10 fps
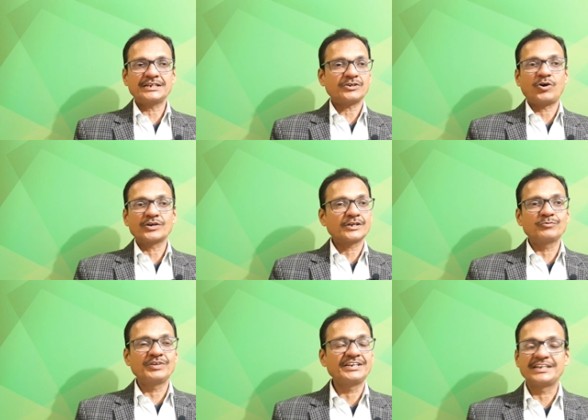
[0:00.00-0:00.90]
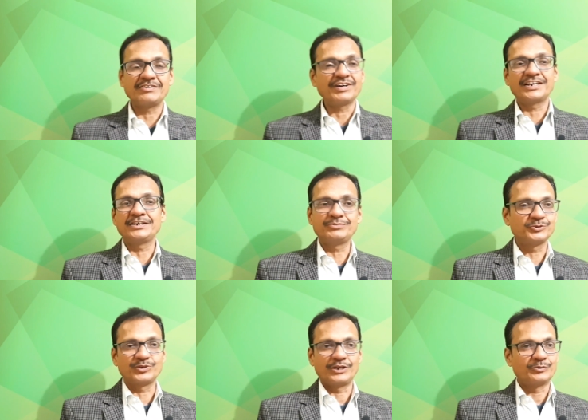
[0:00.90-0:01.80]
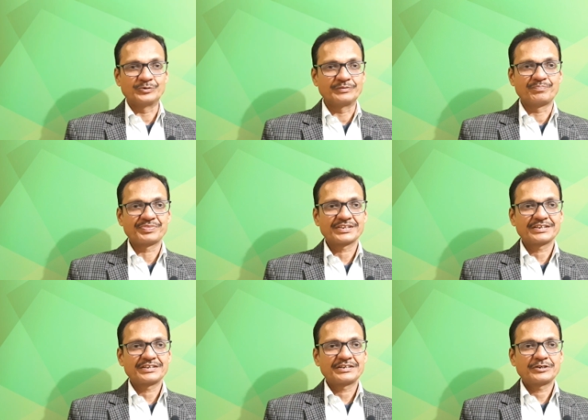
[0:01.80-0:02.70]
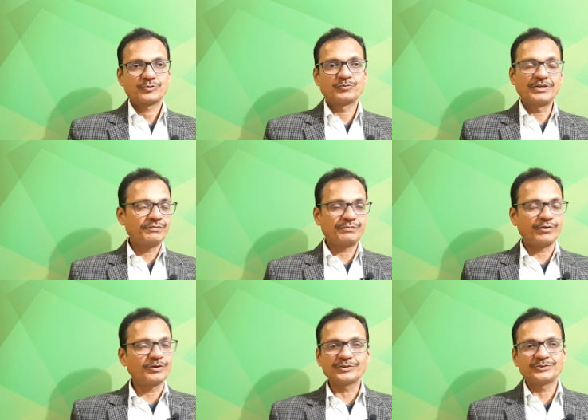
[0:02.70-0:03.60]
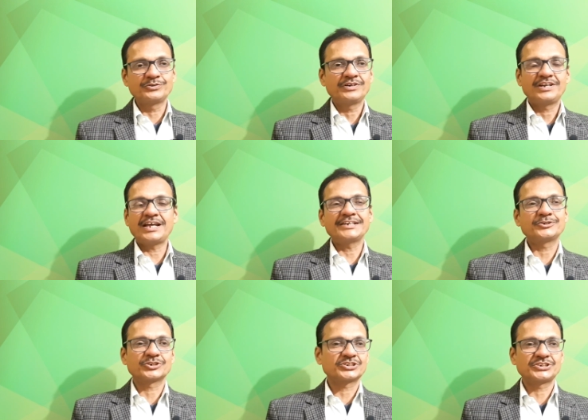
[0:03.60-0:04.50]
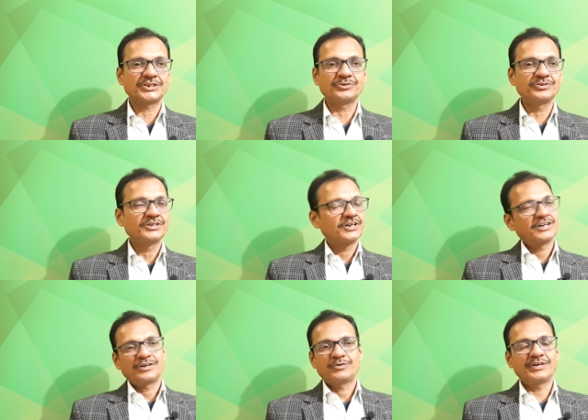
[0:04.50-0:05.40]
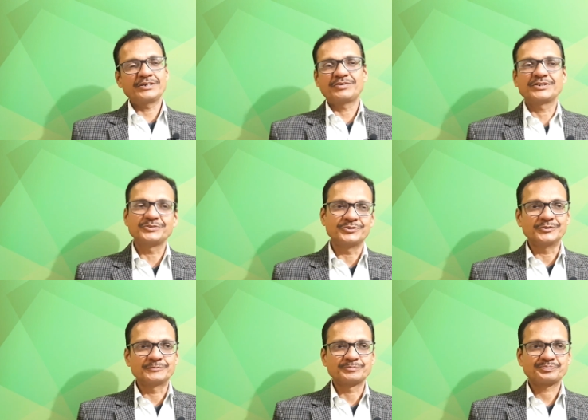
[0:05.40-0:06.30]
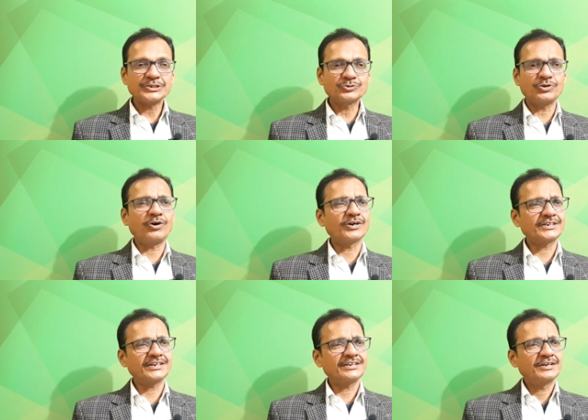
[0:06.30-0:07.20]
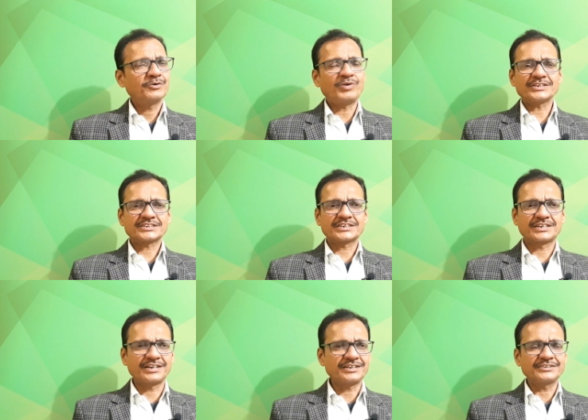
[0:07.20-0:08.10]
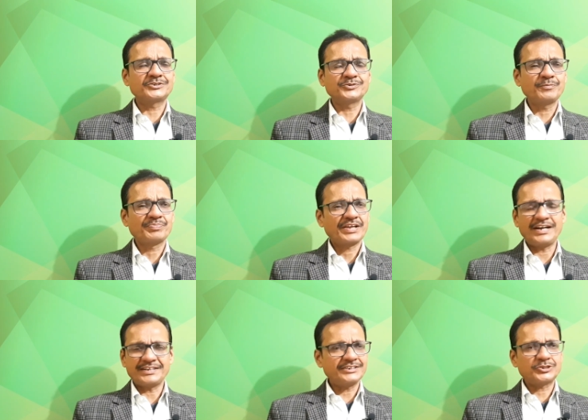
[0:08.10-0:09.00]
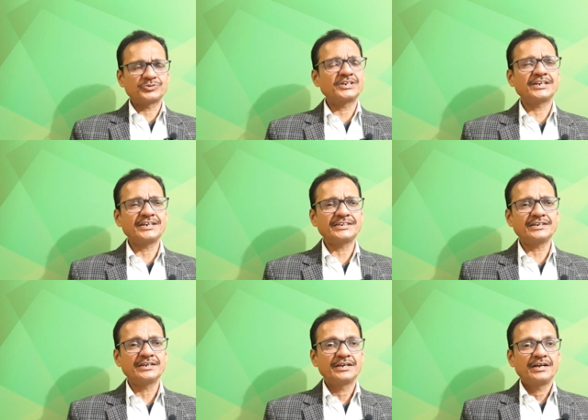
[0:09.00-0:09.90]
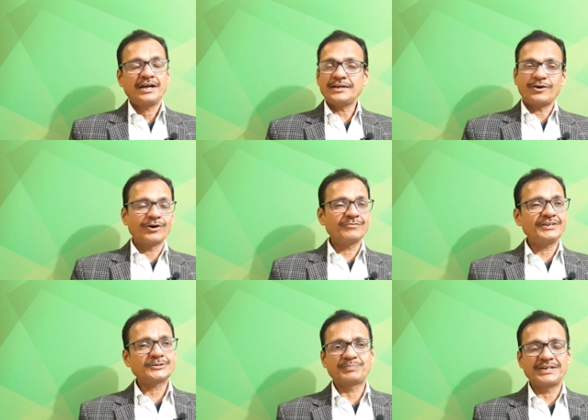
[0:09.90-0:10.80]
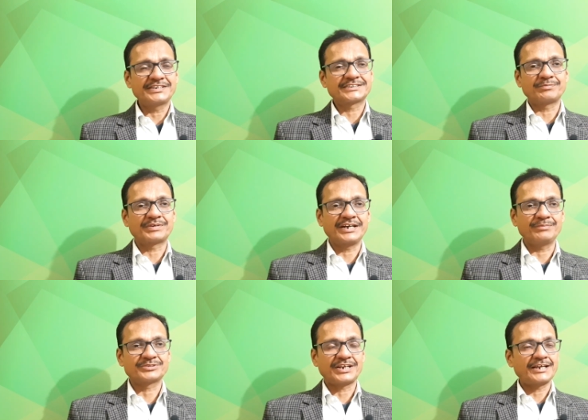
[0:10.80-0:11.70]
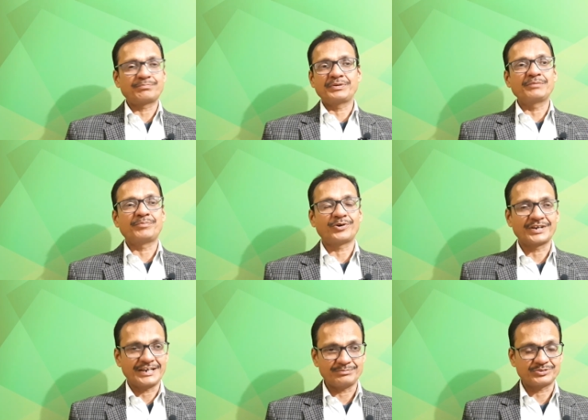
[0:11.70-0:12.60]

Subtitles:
that otter will never leave you alone, will follow you like your shadow wherever you go. So otter was clung to, attached to the narrator, and always played some games like ping pong